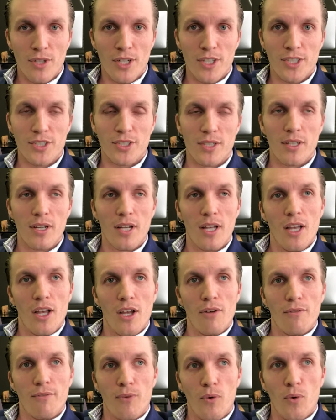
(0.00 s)
structure
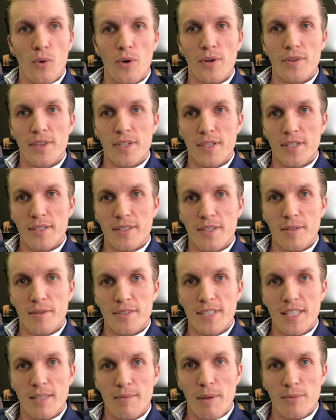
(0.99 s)
for
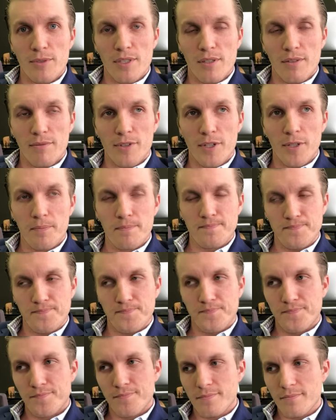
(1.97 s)
the team members of the firm.
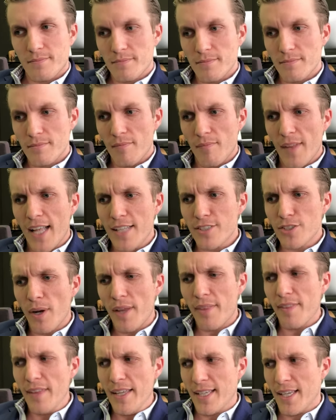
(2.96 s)
And so
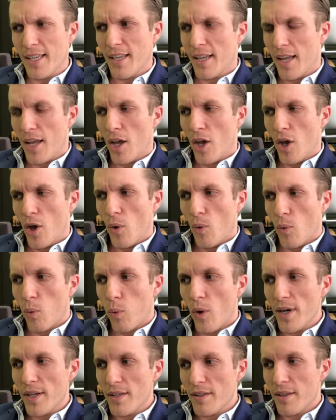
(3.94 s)
I think
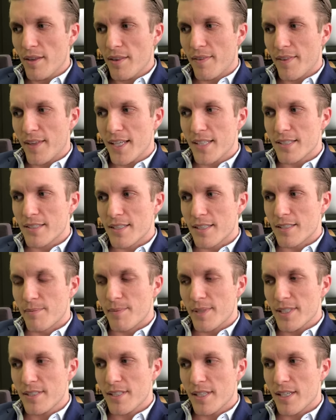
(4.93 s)
one of the things that's
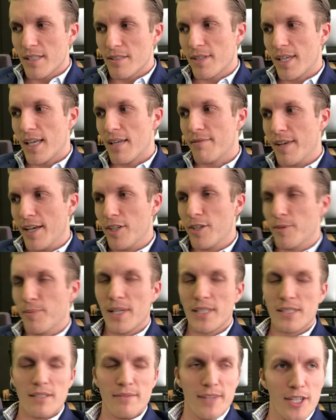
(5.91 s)
missing is, okay, value
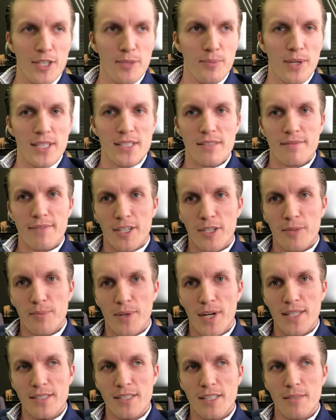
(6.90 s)
pricing, value pricing, value
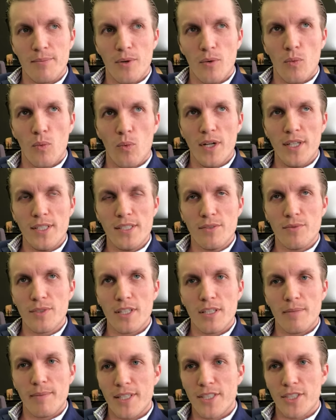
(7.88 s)
pricing, but what does it
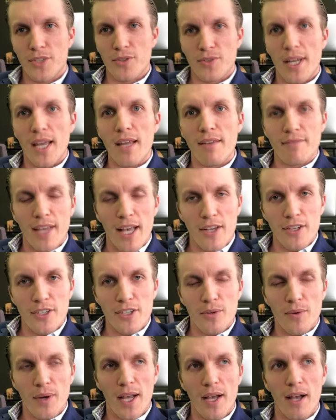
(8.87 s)
really mean to create
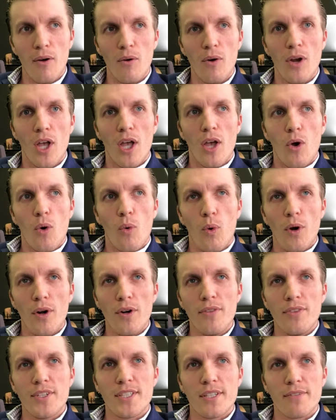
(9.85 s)
value? How,
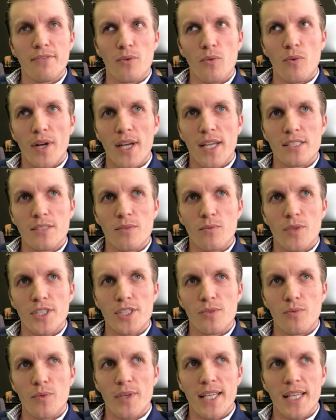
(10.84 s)
what are the different ways in
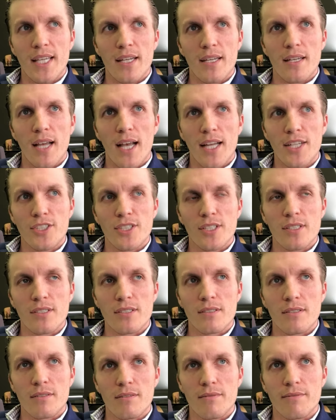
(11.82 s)
which we can not
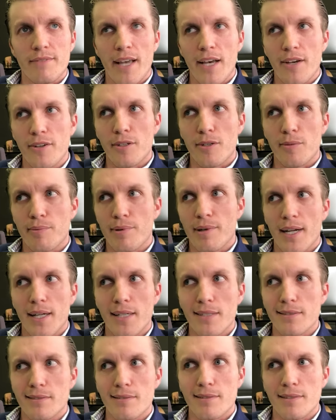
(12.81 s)
just value
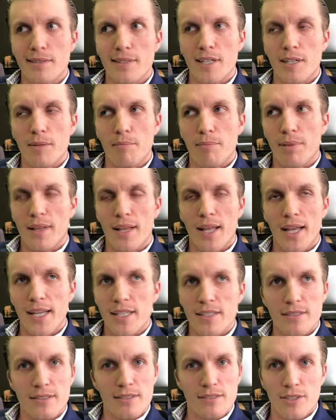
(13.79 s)
price the
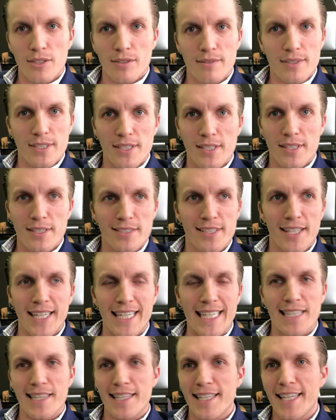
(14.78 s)
compliance services
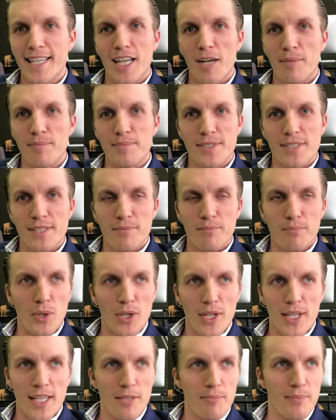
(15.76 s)
like cleanups and
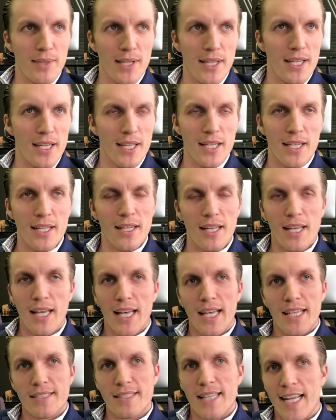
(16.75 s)
bookkeeping and
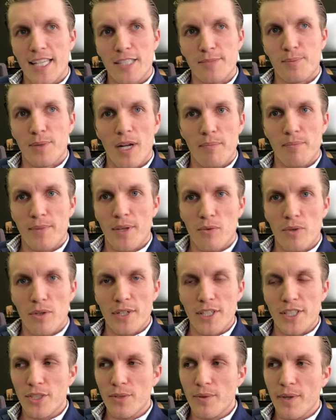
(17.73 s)
tax prep that we're
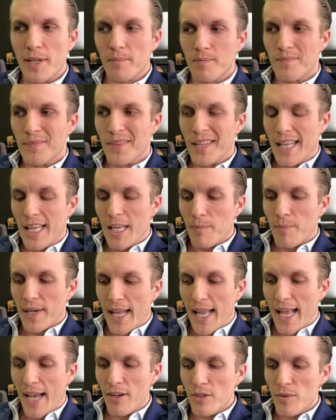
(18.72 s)
already doing,
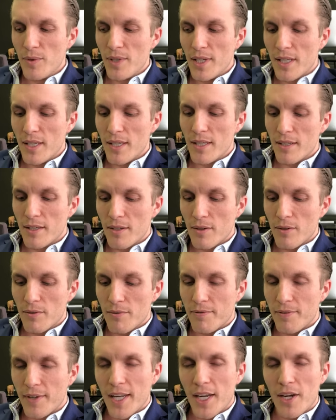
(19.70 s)
but how do we
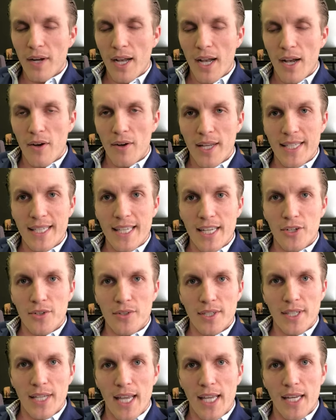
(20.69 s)
figure out and get
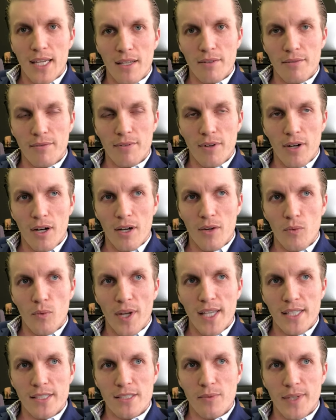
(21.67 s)
creative on
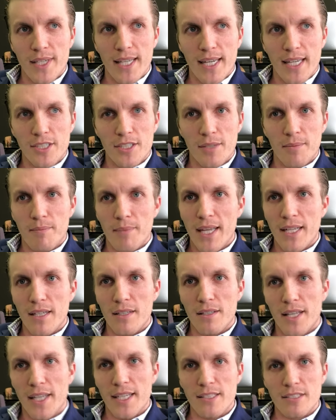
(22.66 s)
ways that we can actually make
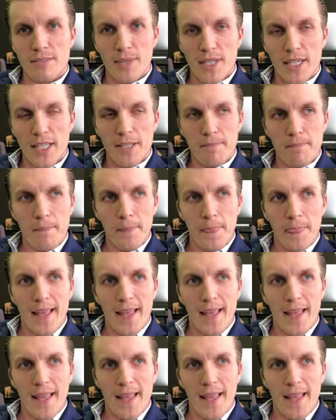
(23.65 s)
clients money?